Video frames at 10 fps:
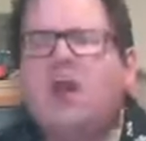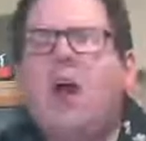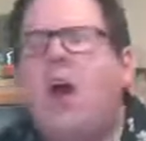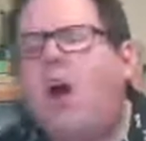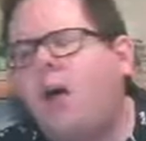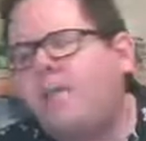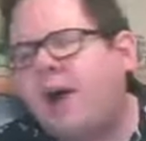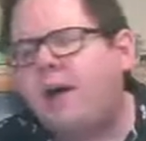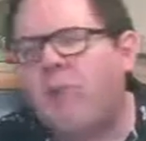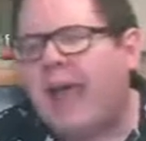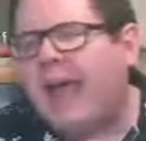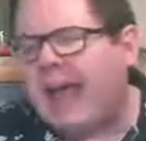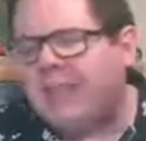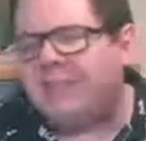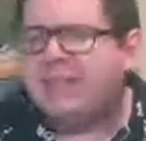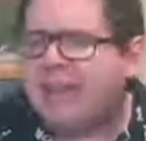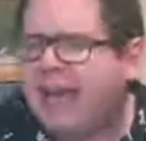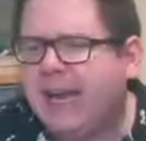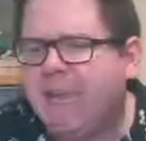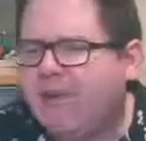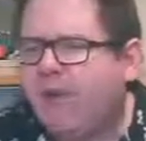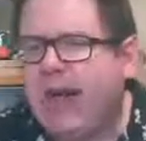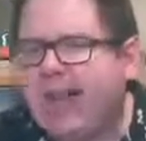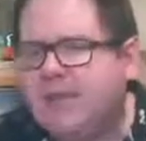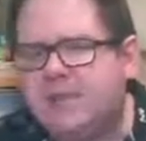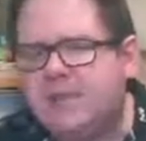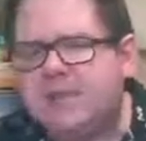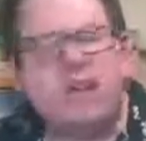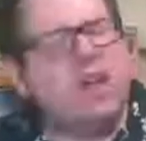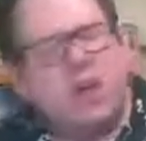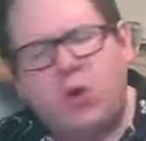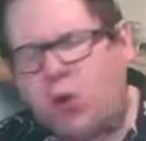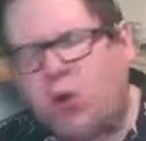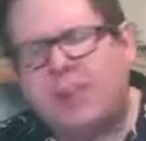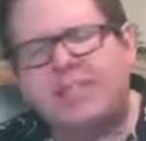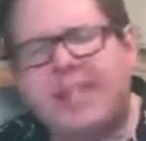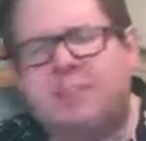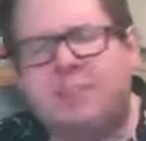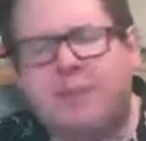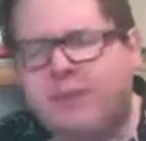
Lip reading: On my way to see my friends, who always seem to be